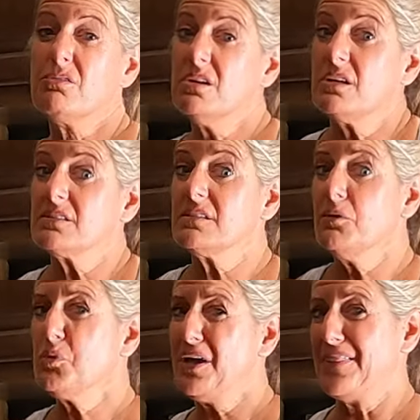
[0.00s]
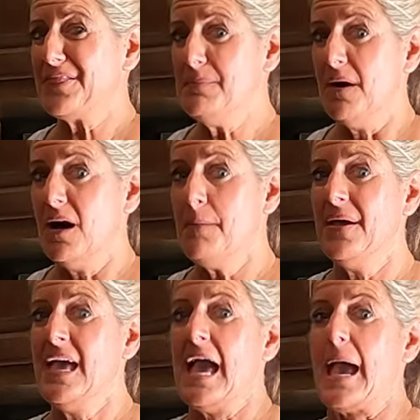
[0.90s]
You can also cut them
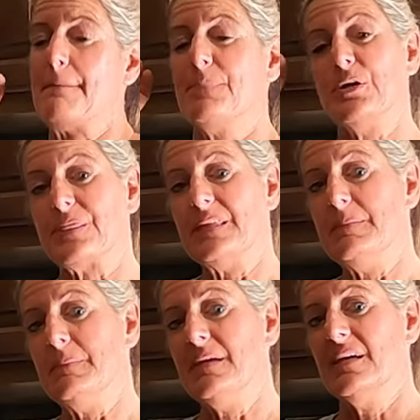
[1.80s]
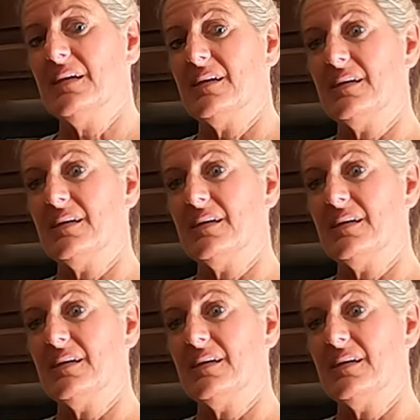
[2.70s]
up and put them